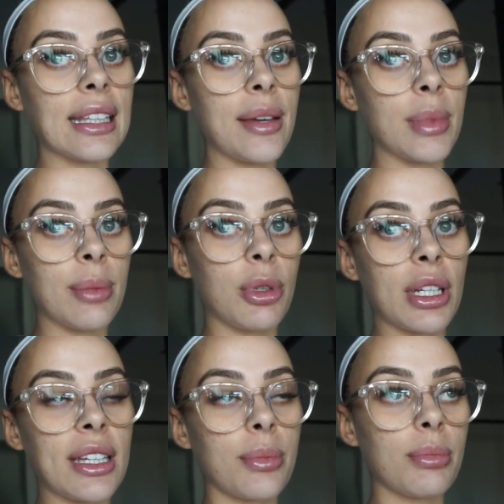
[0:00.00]
let my
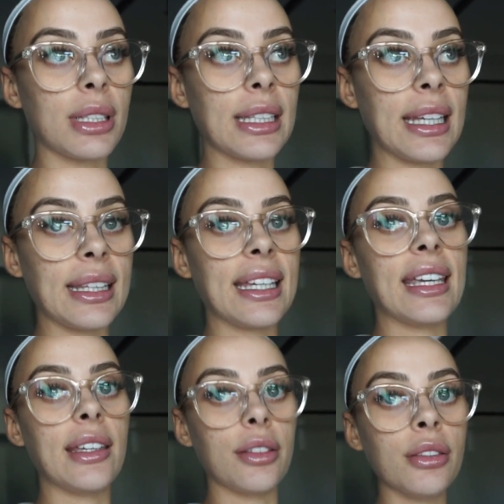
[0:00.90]
body completely
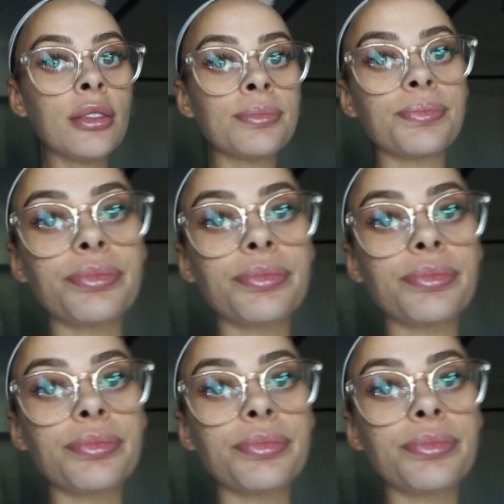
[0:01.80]
heal.